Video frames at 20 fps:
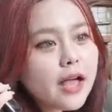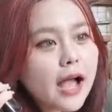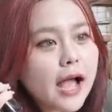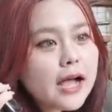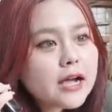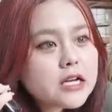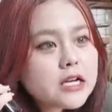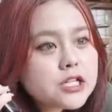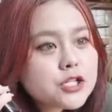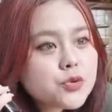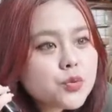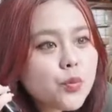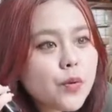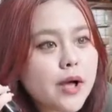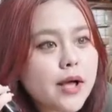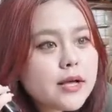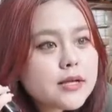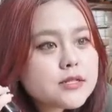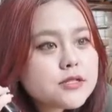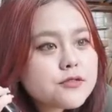
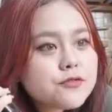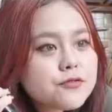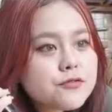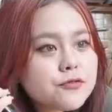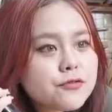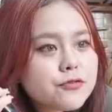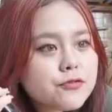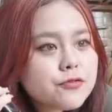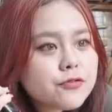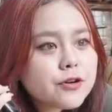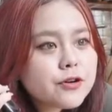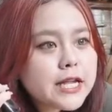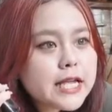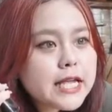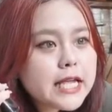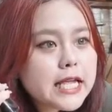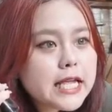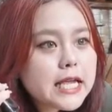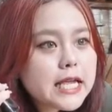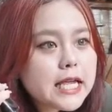ashwin's
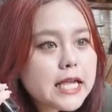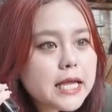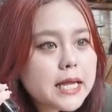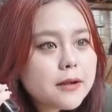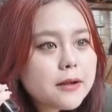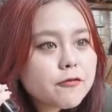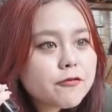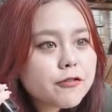free